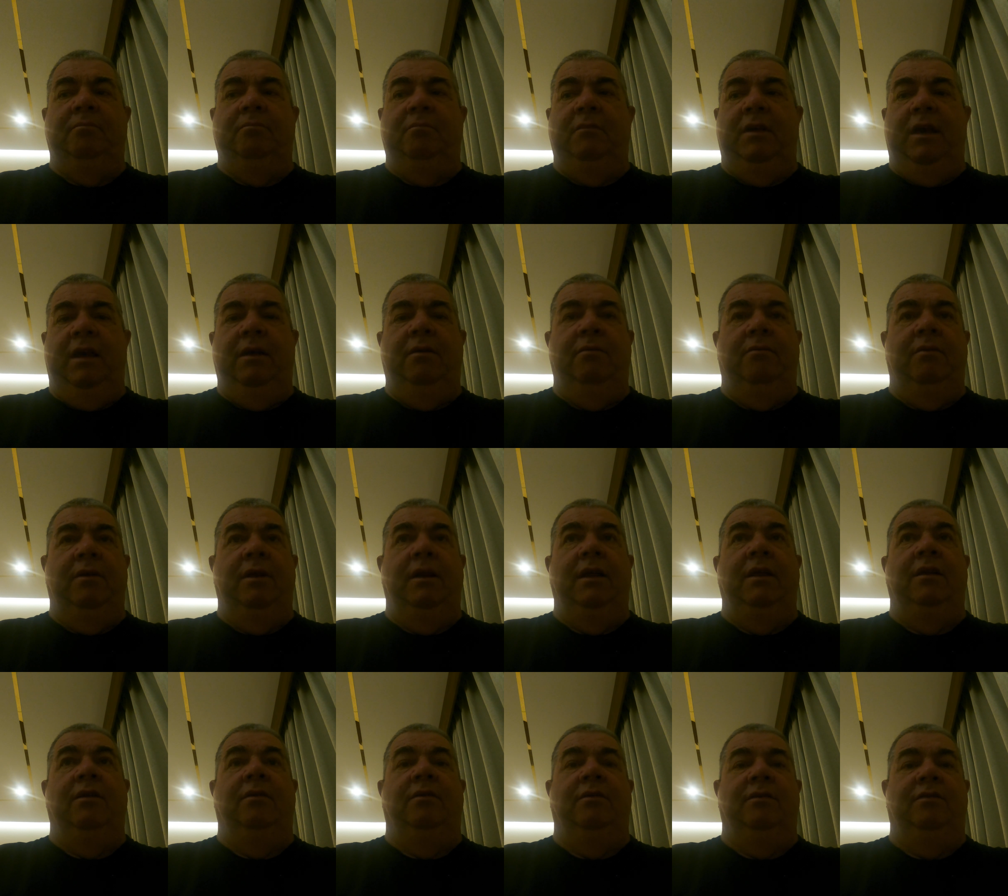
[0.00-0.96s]

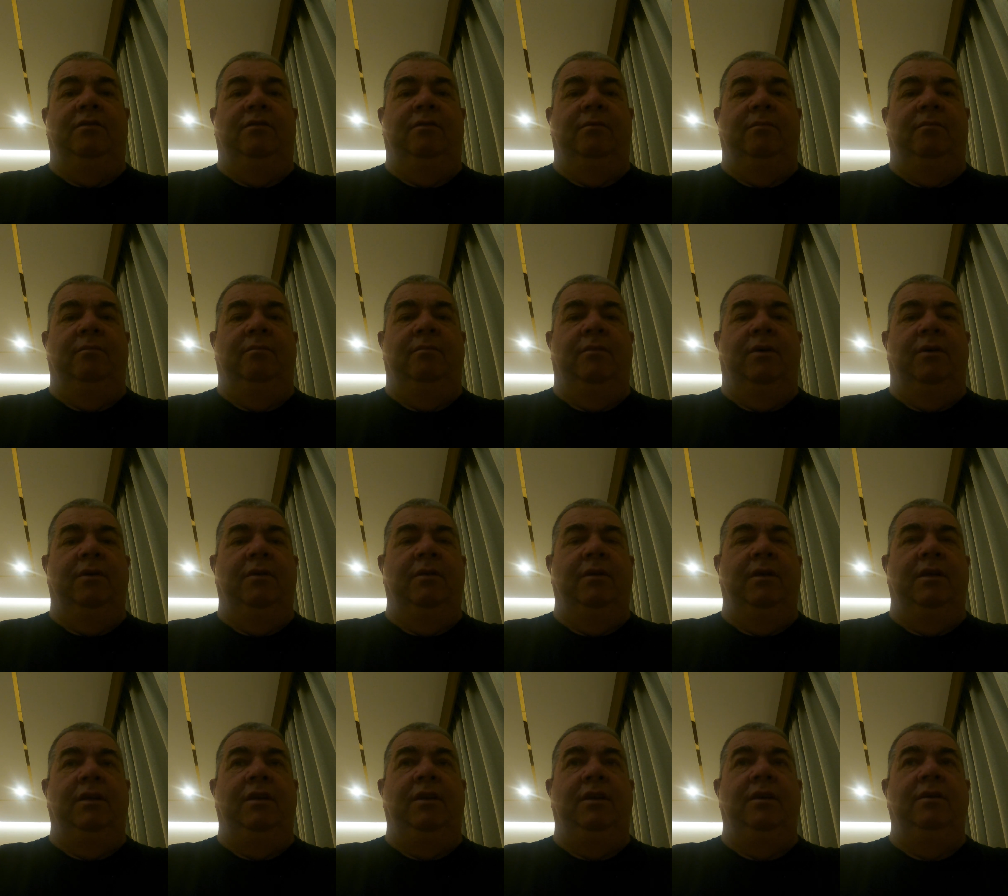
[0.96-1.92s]
Really nice and modern
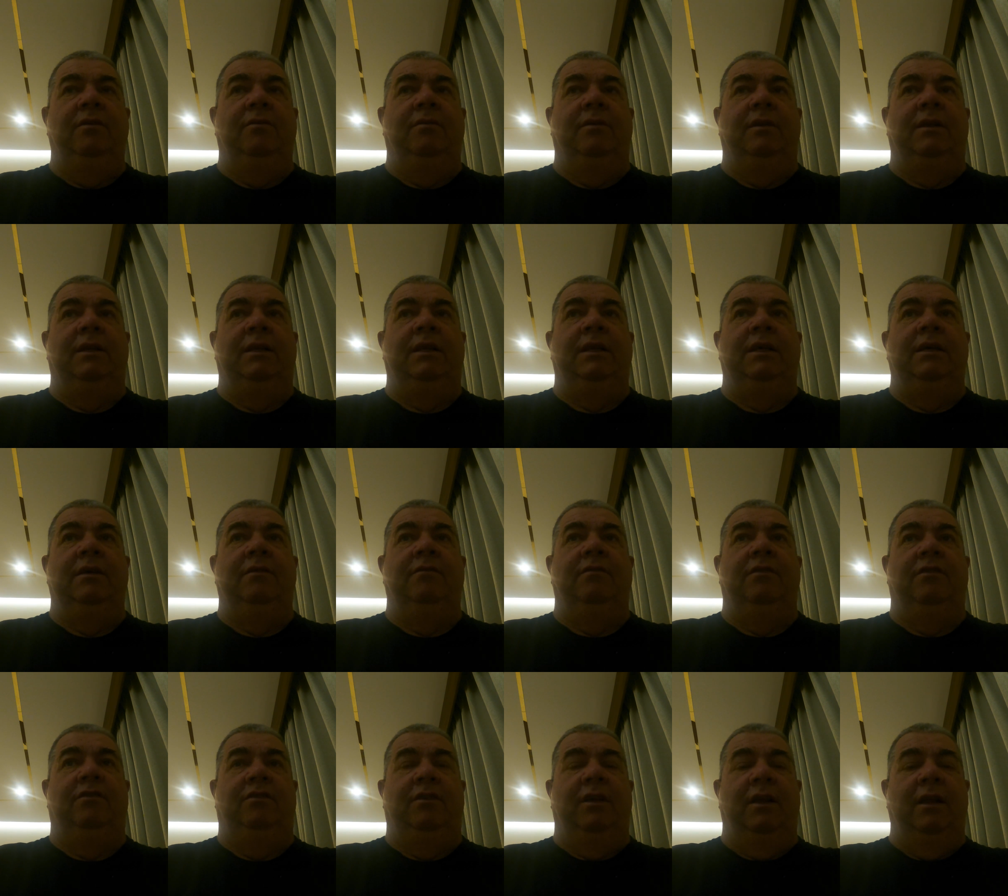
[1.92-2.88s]
and new, and
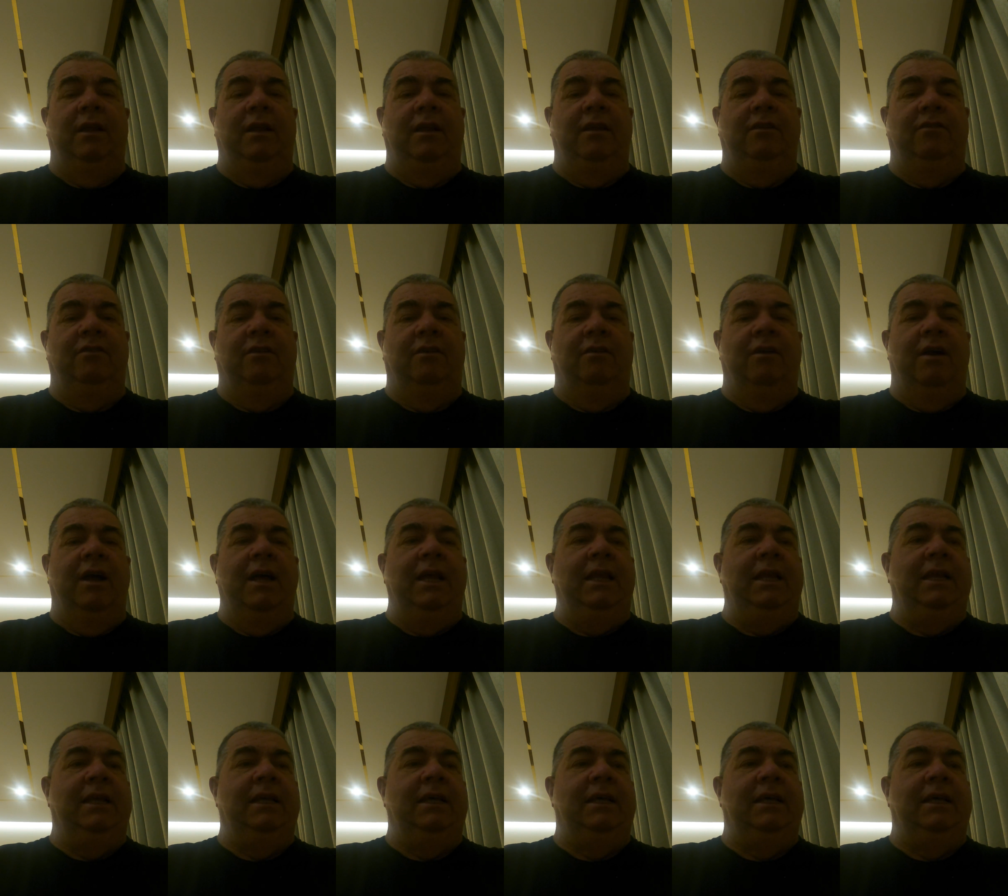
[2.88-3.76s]
facilities are great.